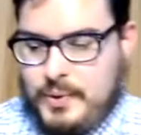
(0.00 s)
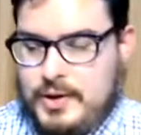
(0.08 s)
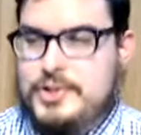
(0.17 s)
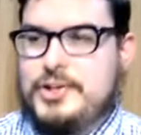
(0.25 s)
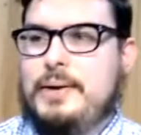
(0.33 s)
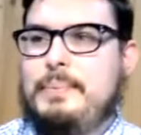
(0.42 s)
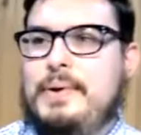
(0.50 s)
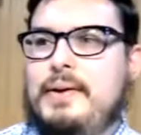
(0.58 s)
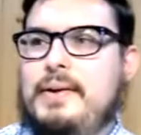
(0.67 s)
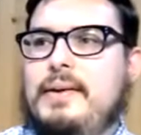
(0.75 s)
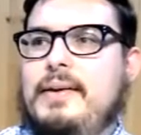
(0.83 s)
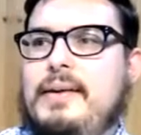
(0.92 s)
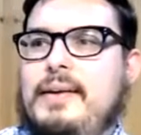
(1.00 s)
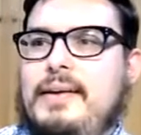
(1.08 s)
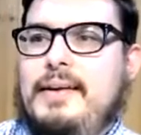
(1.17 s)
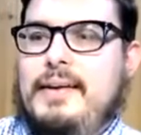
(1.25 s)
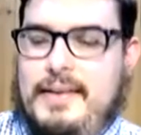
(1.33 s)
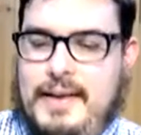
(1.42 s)
worship.
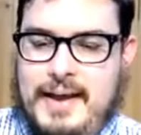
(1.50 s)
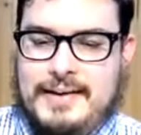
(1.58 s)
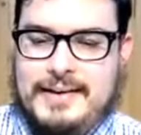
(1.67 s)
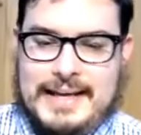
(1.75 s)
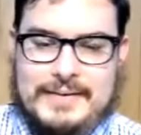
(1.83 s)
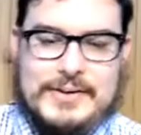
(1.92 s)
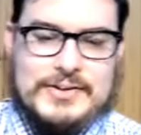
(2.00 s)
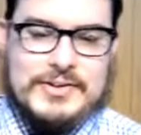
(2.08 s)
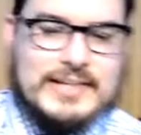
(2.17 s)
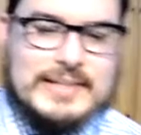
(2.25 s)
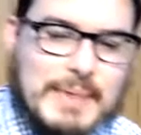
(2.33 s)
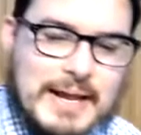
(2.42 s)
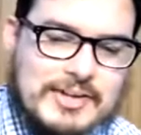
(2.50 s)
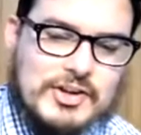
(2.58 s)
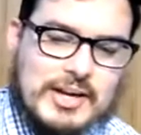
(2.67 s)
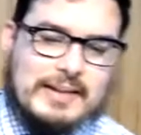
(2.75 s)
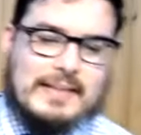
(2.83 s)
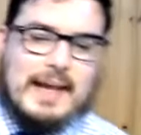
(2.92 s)
And even just mentioning